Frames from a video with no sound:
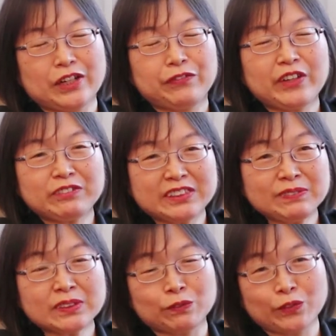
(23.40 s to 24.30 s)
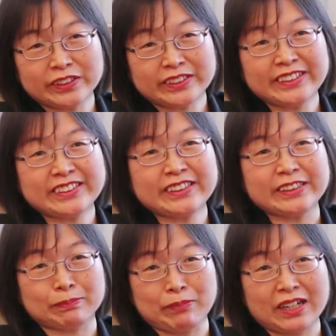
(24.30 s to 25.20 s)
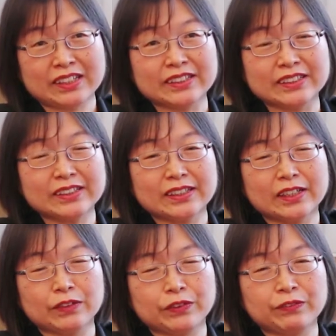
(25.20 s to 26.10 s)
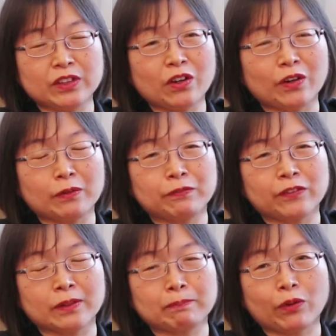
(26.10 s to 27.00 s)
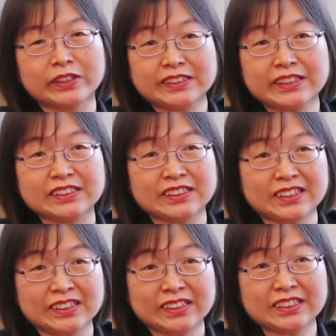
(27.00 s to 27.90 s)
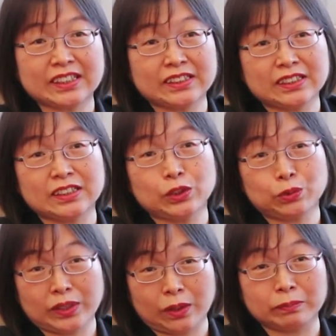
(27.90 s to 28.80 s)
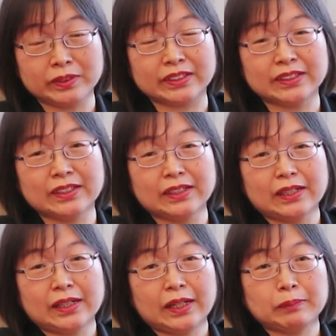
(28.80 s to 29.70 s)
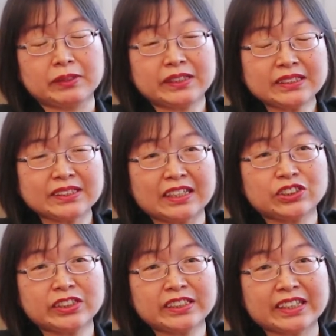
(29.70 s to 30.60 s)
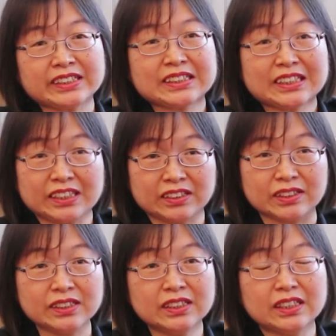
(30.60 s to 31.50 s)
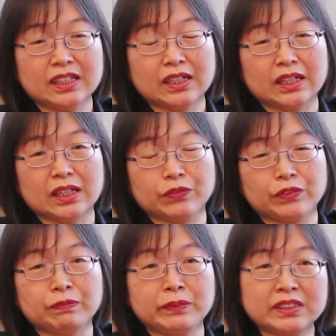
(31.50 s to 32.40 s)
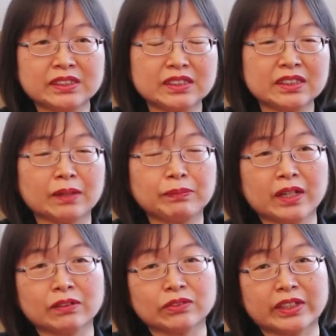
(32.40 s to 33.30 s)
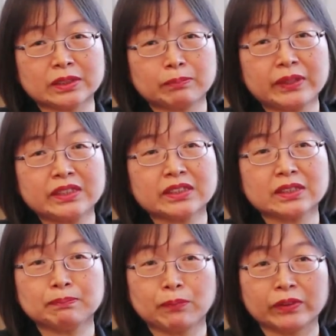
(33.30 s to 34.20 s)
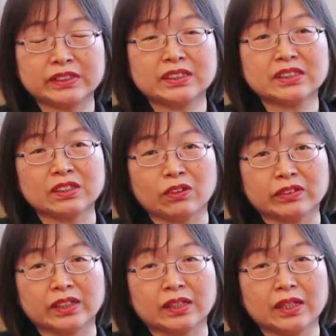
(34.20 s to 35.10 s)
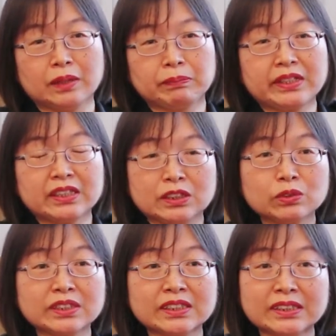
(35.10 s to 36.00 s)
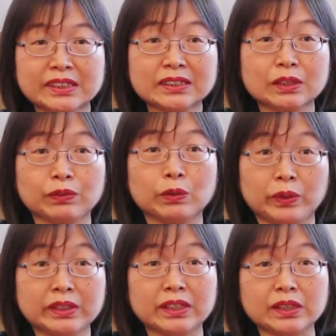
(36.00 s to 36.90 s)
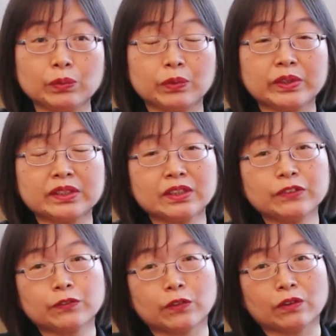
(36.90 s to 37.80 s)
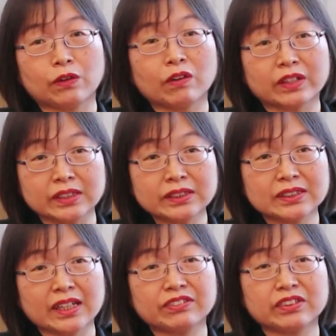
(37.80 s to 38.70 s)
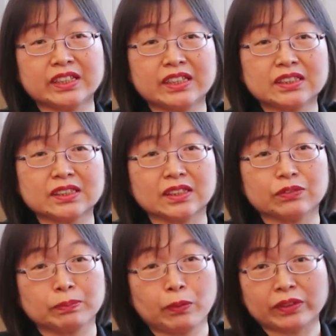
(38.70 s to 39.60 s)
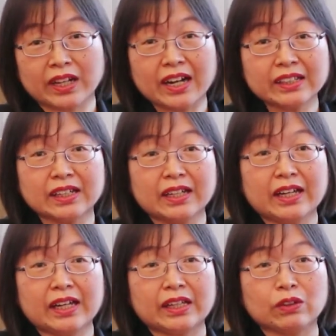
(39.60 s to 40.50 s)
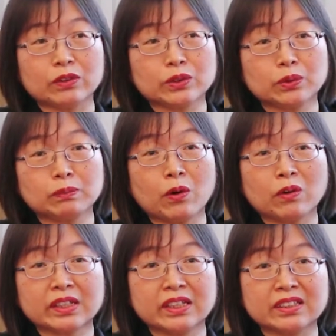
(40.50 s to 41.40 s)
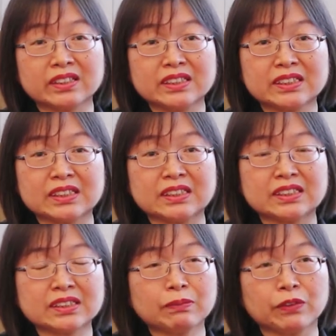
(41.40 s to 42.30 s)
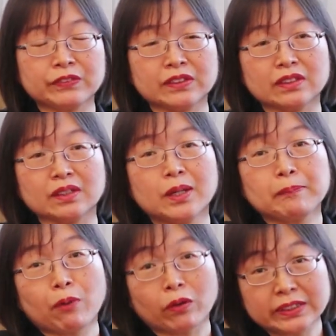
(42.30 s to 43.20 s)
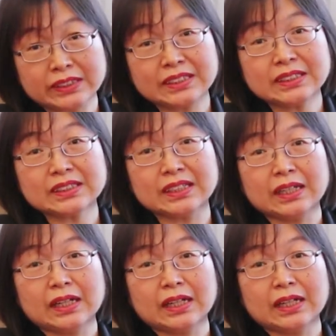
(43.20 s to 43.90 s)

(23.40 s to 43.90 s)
We have seen some volatility in the market with a lot of policy uncertainties under the new government. But things are actually getting clearer with ministers coming out to explain certain policies and all that. But there are still certain things that we are waiting. We are waiting for August, the 100 days report card, and also more clearance in some of the policies.